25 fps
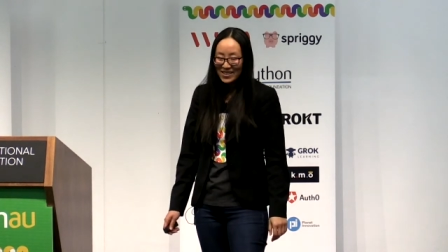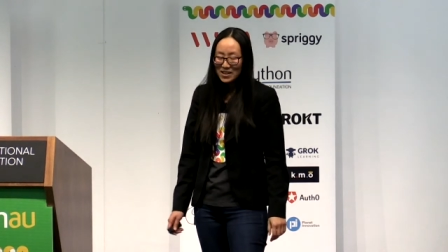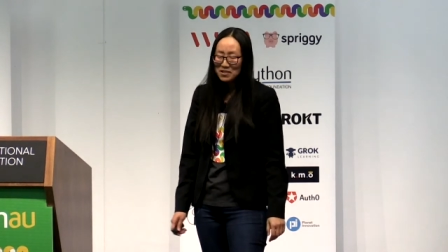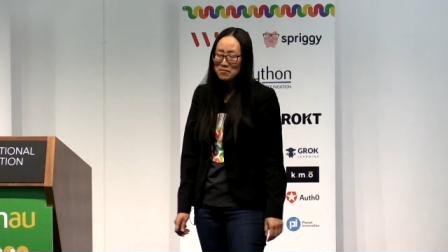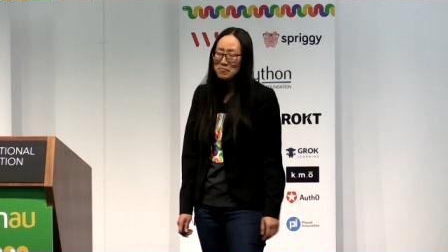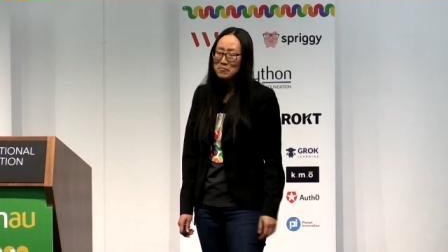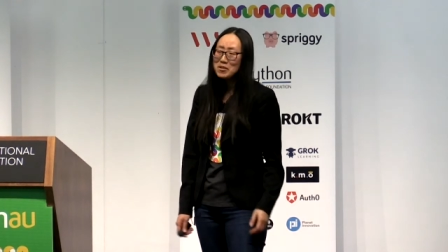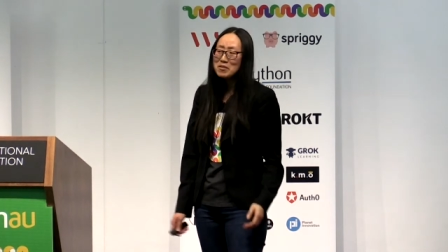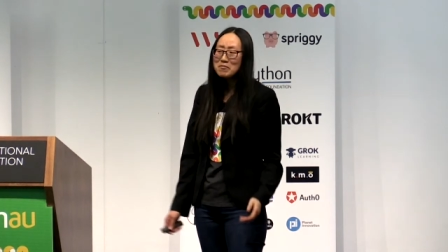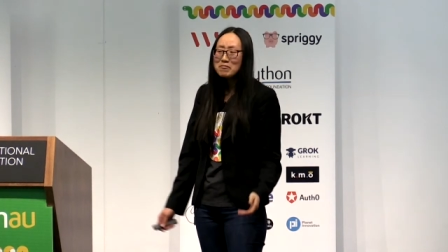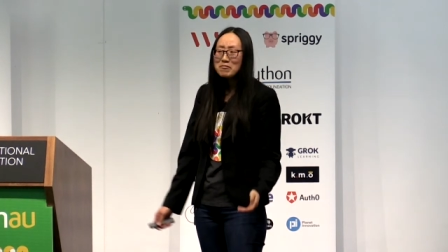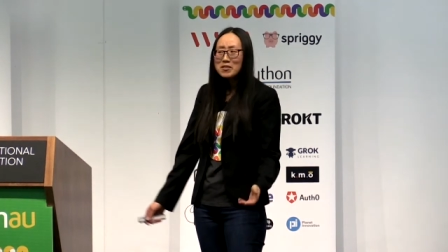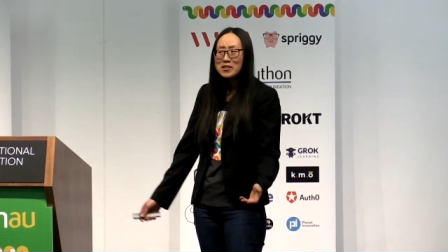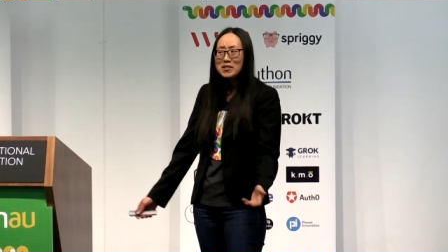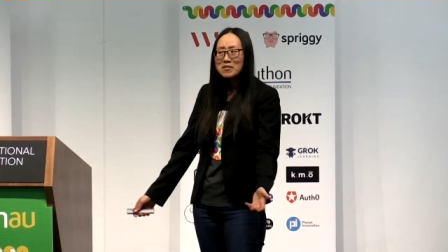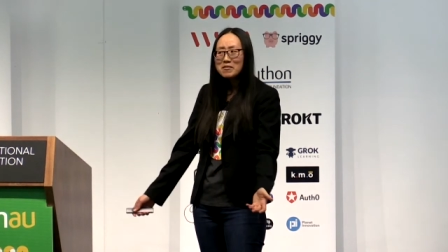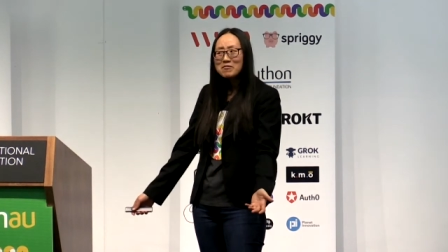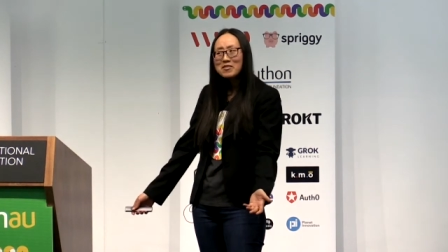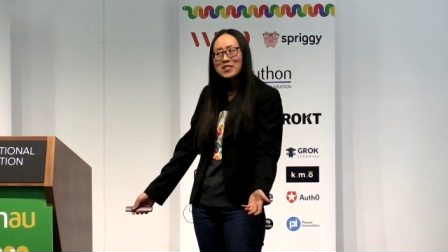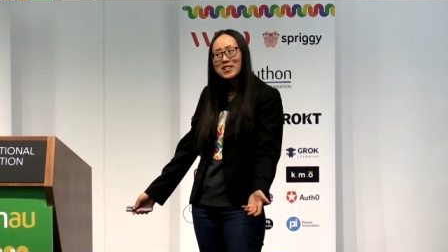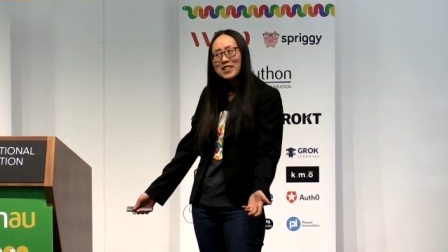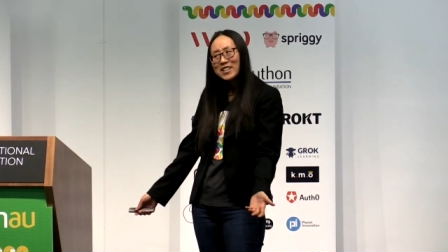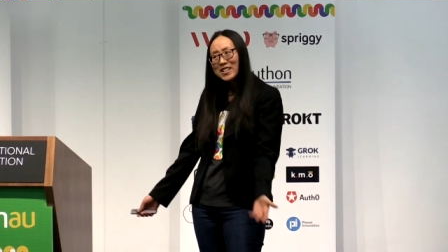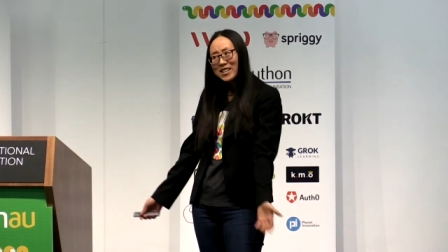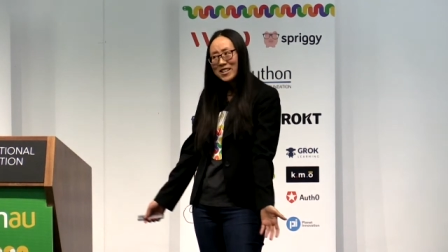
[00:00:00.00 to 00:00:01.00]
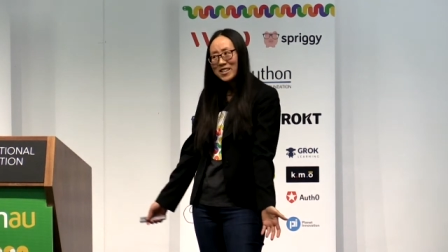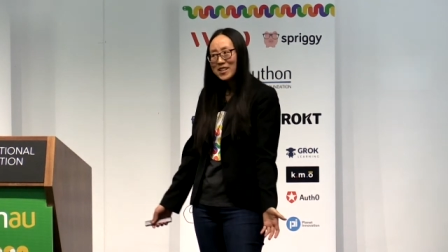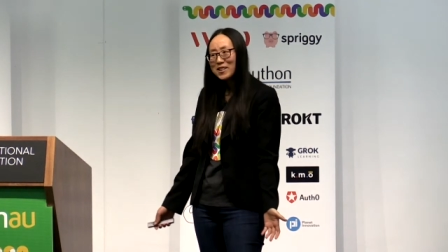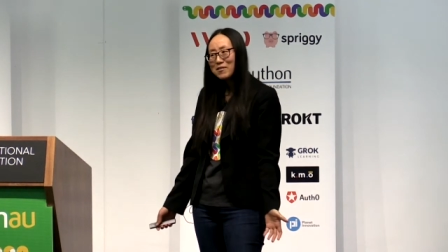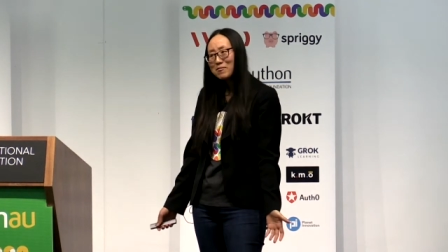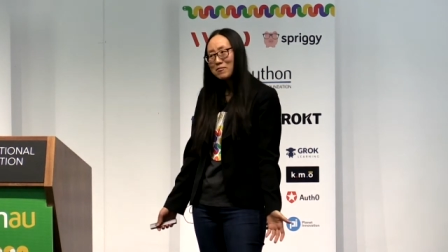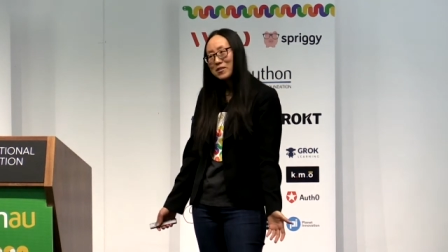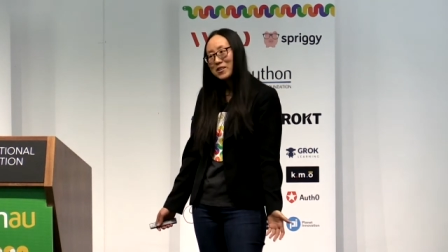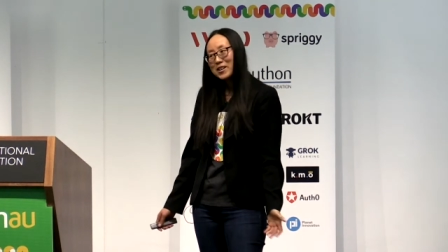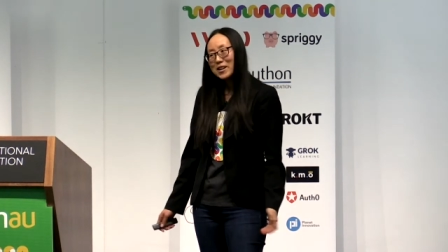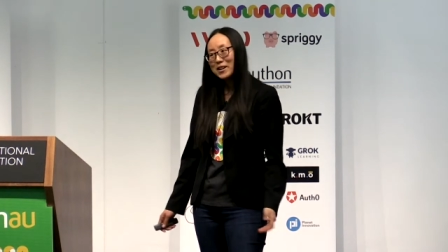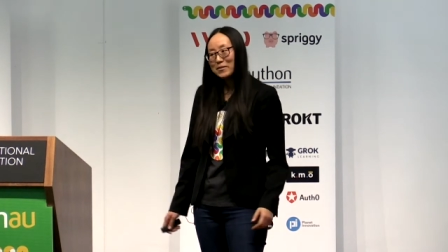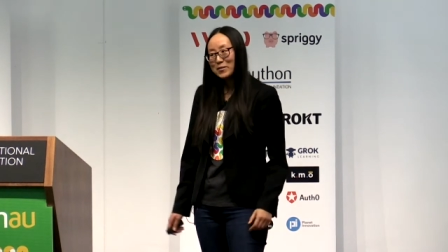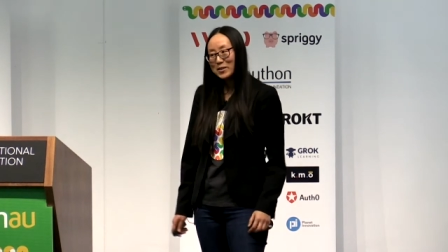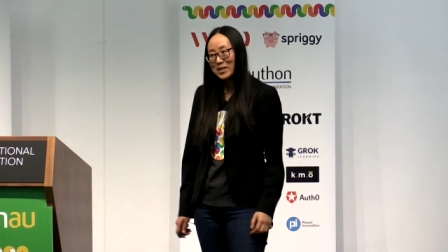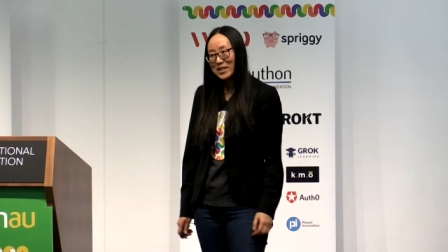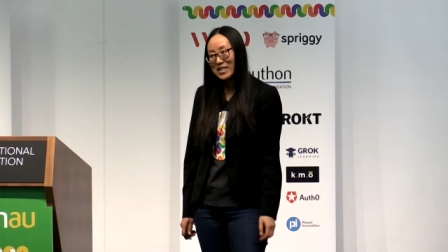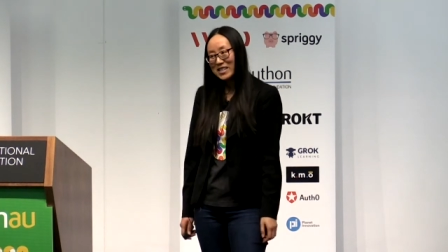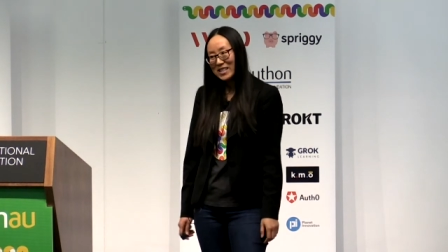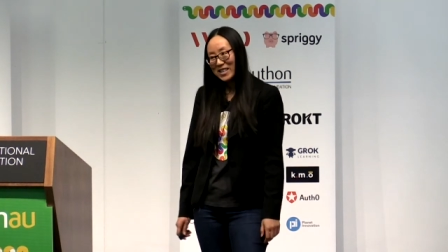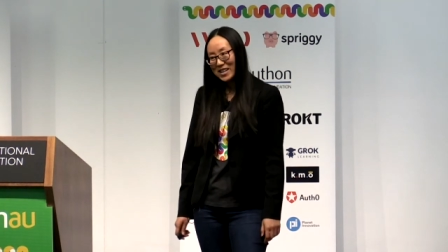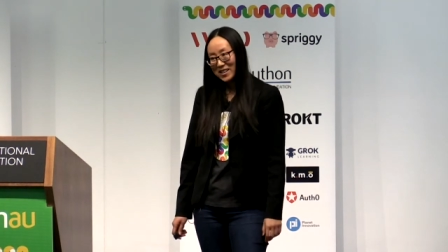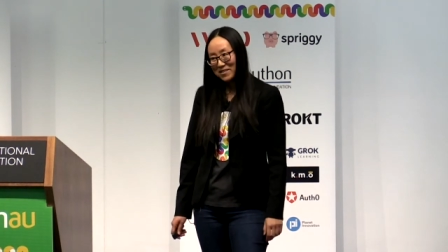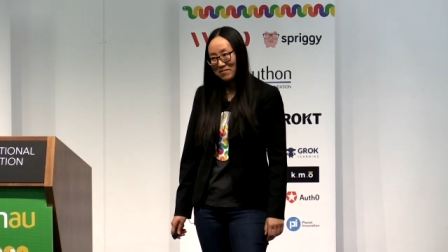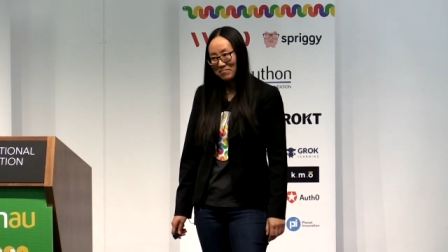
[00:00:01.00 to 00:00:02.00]
And we really want to hear what you have to
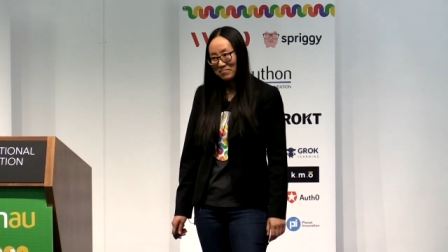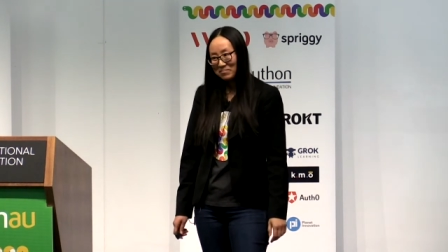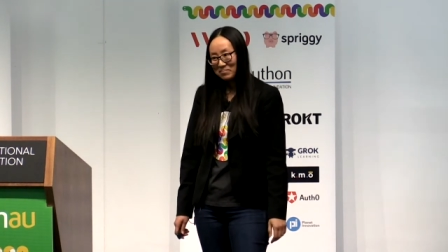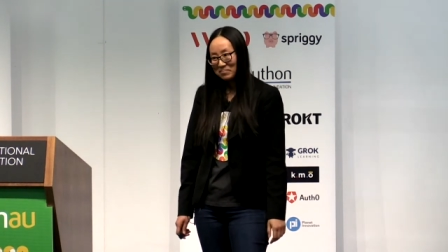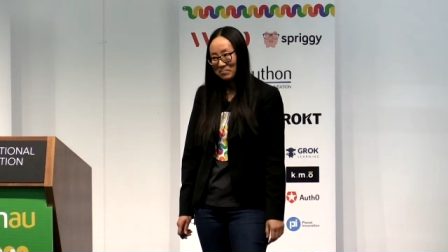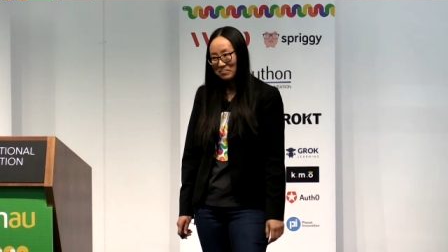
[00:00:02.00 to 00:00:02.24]
say